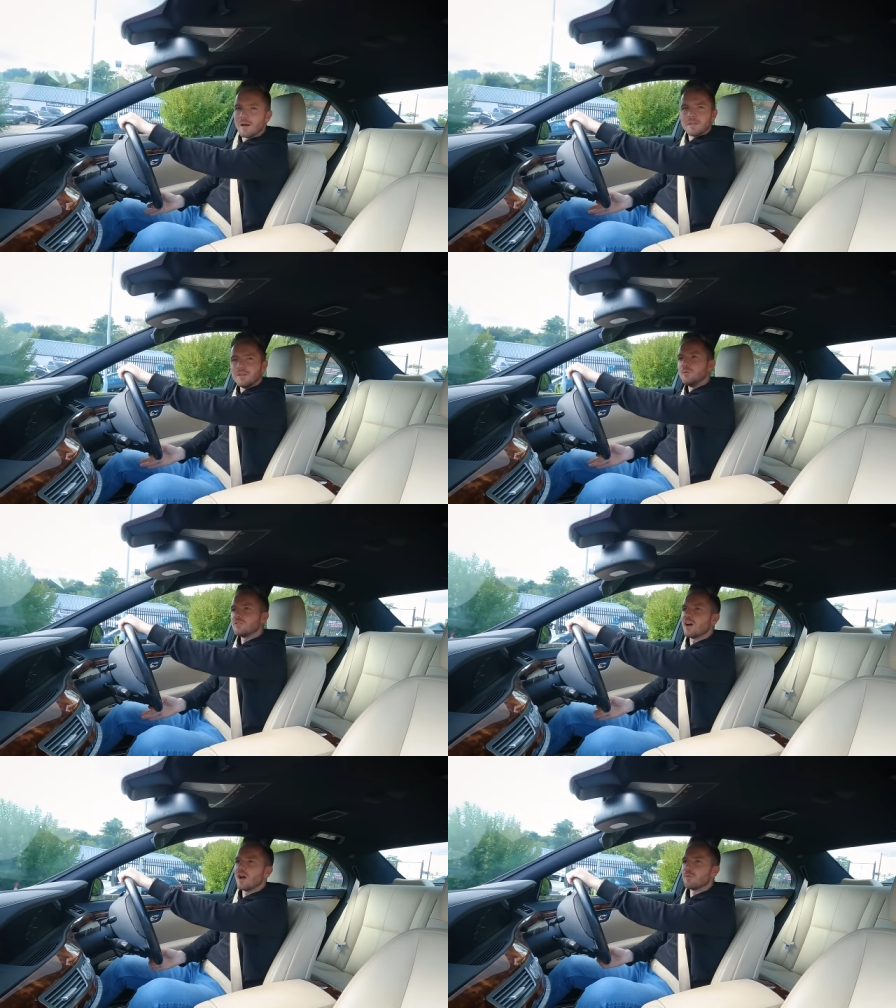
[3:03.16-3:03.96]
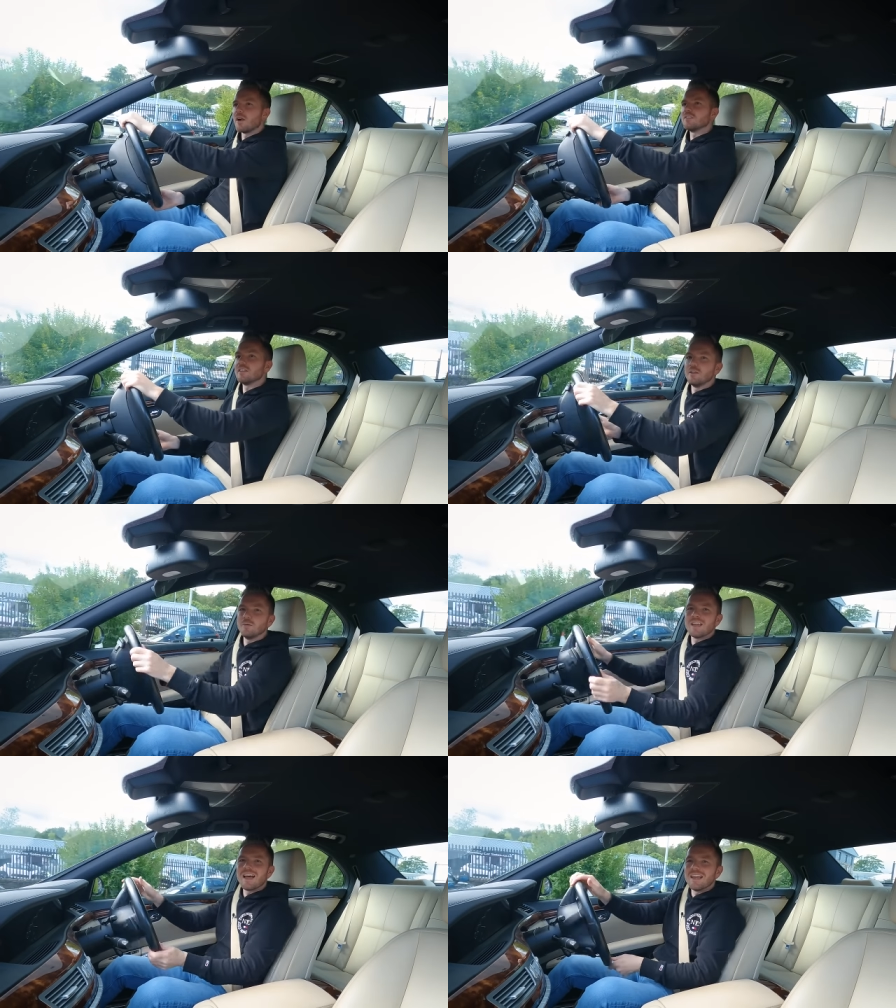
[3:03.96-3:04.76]
about the used car price in
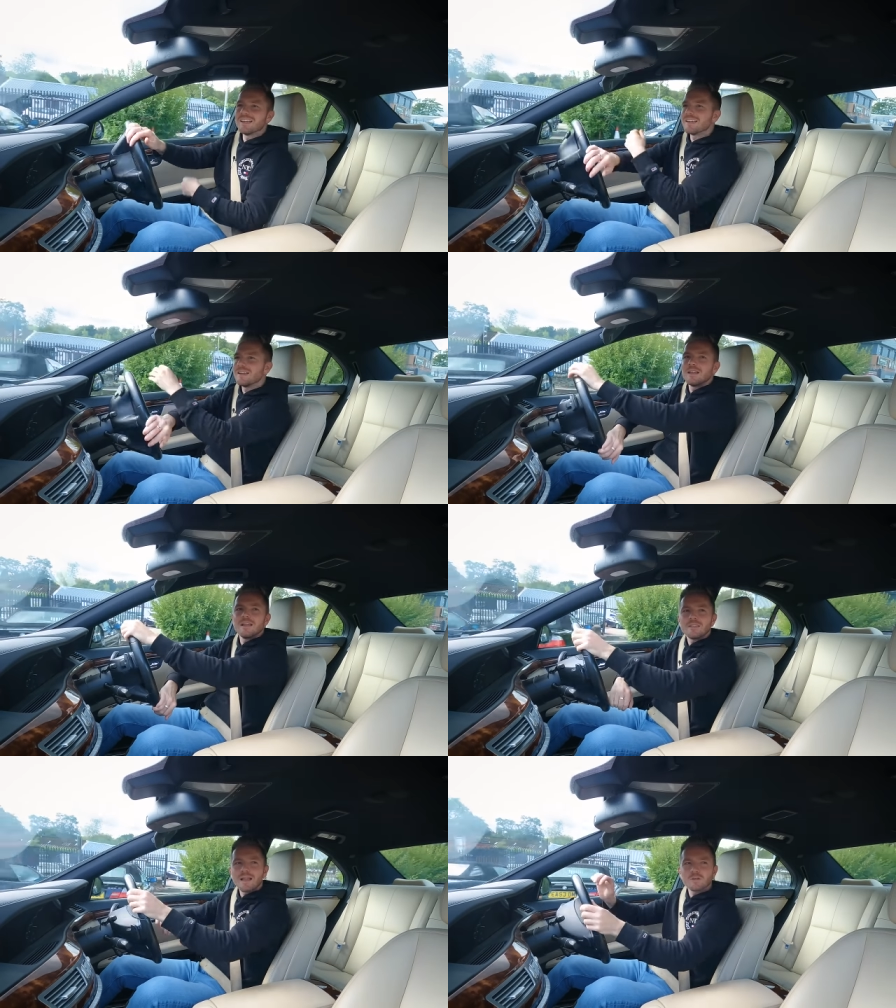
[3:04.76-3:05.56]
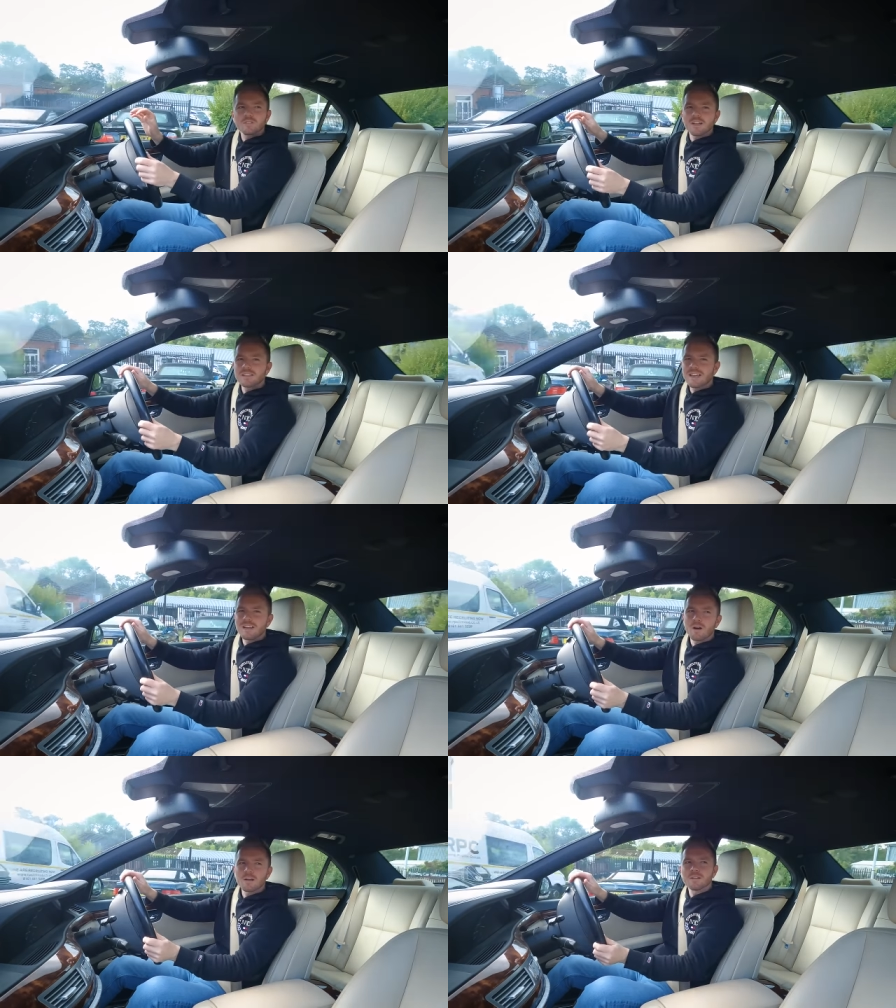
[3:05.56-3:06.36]
the UK, that looks like a
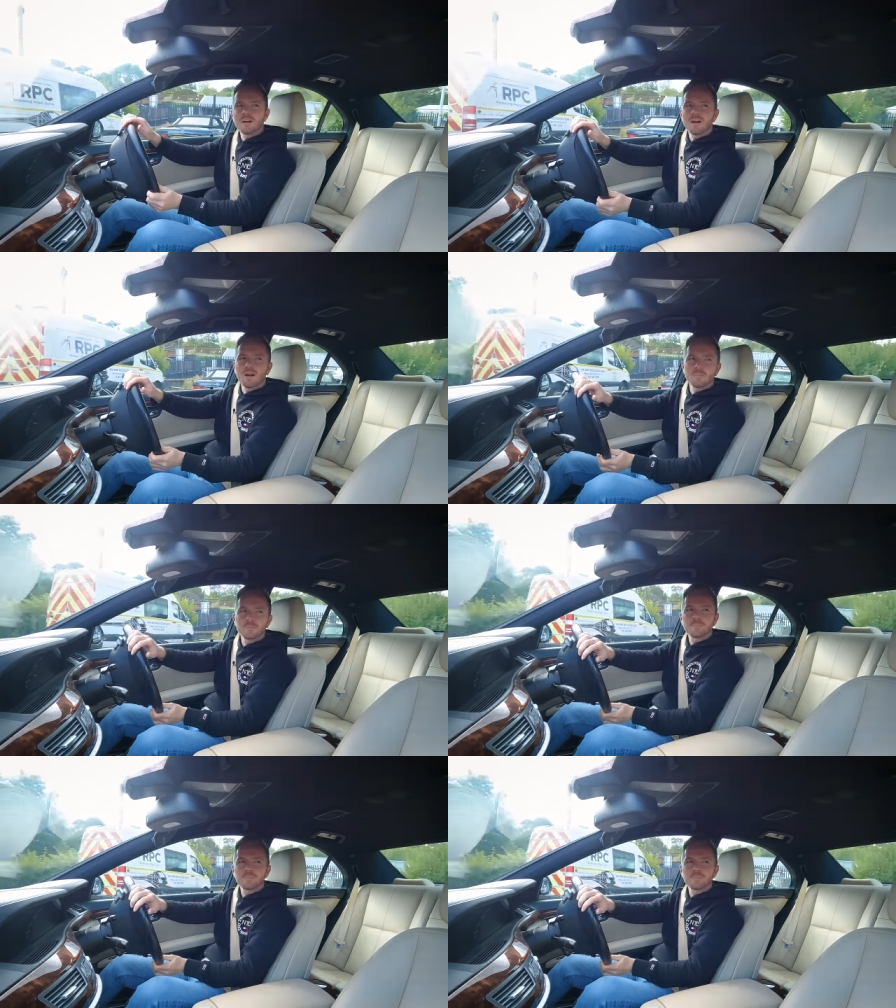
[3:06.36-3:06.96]
10 grand car.